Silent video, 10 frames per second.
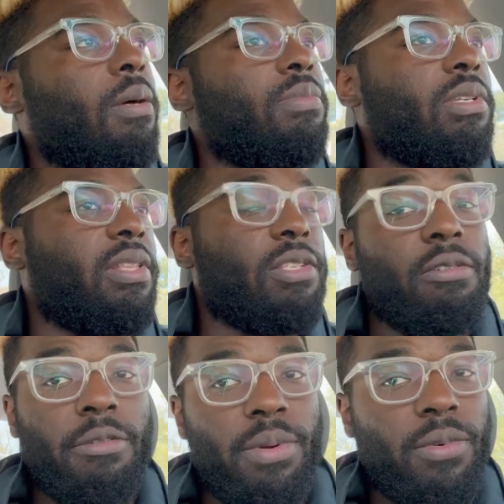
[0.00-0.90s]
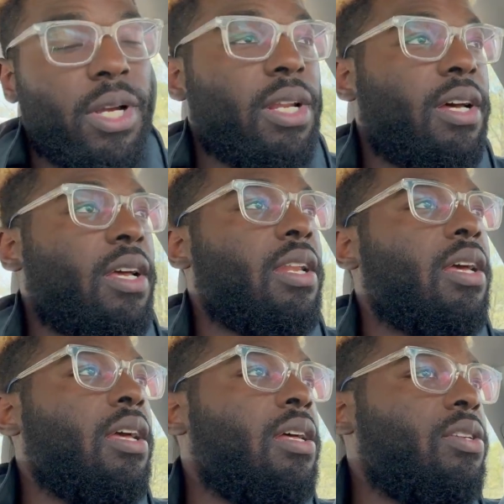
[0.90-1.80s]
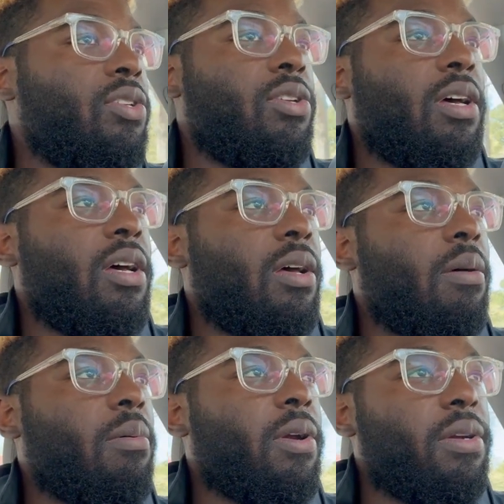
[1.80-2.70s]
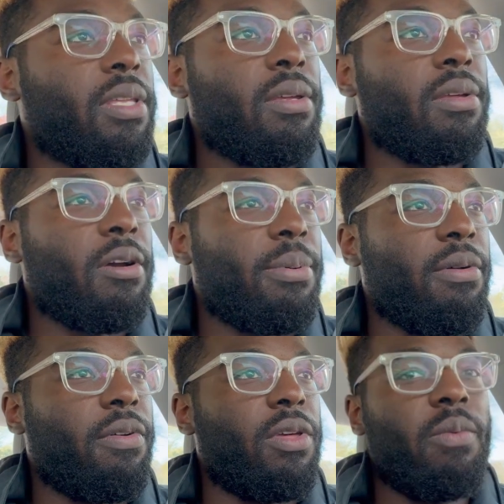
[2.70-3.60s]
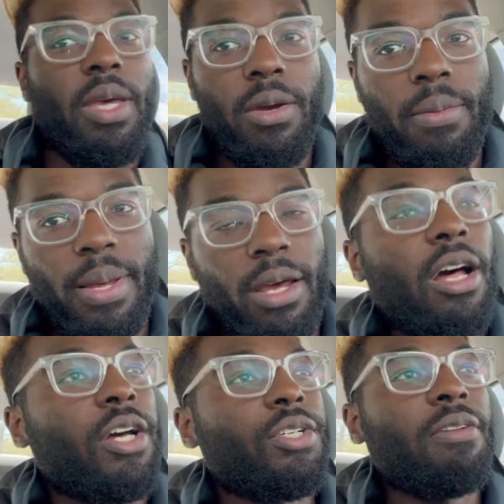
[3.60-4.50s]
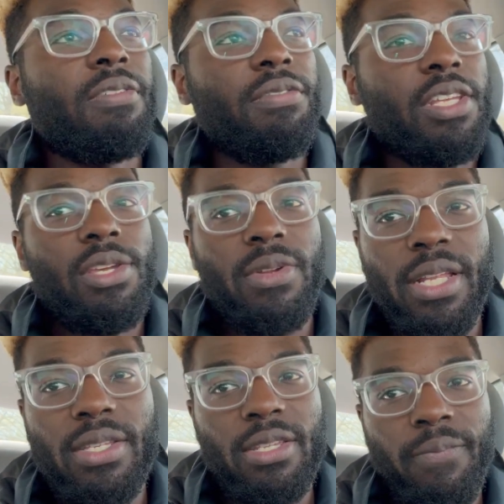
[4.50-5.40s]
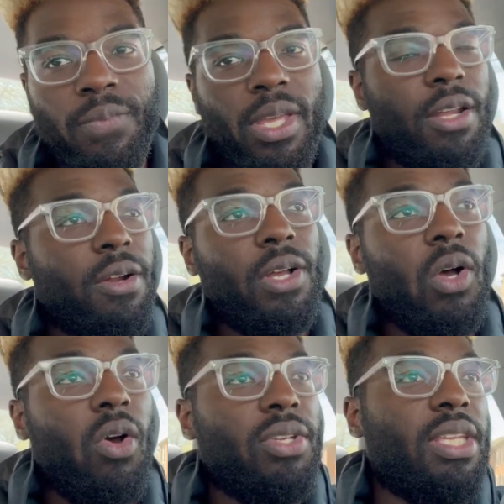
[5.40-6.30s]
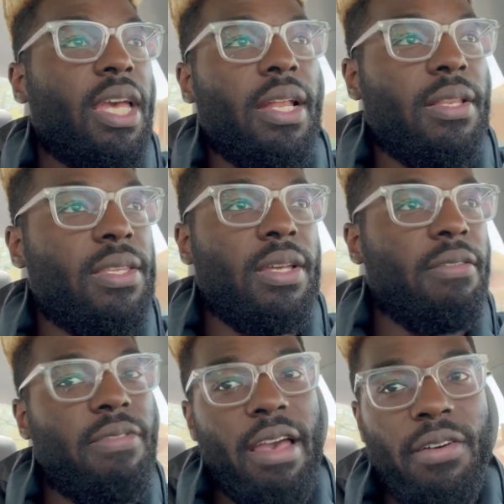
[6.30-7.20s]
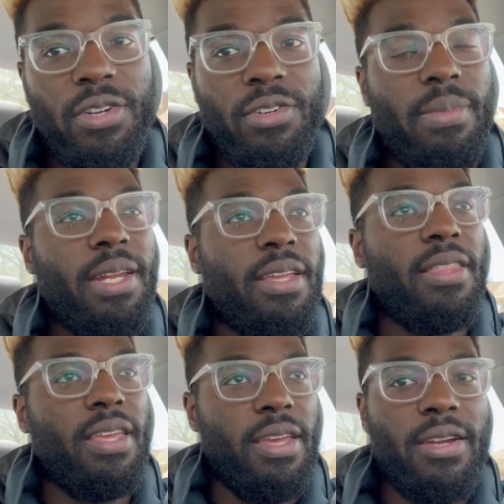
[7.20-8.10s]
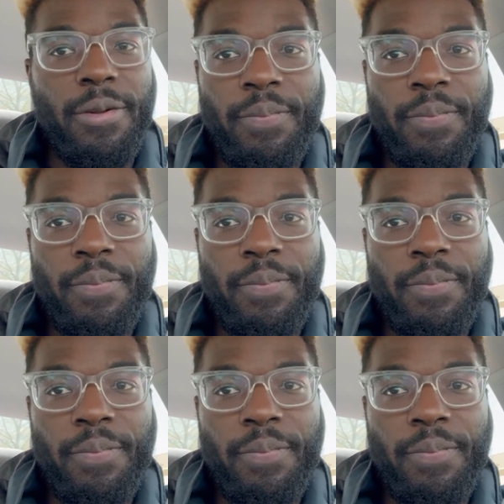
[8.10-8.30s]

So that's what we've been working on. Currently our portfolio, we own about 150 units, and our goal is to get to 500 by the end of the year